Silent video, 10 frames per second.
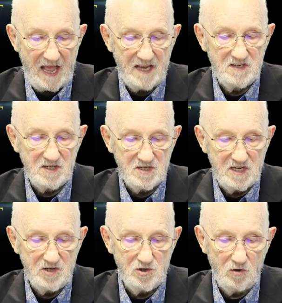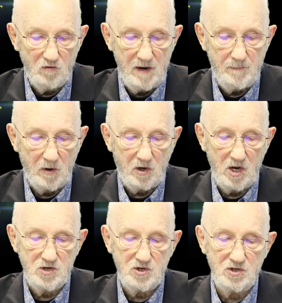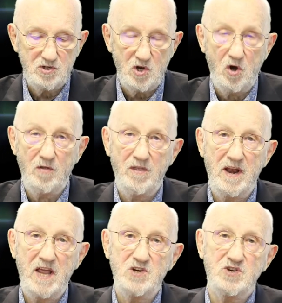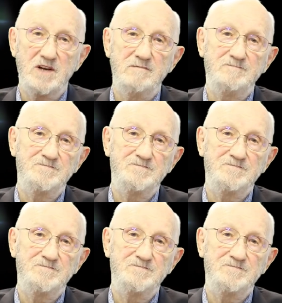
existential repercussions on the nation.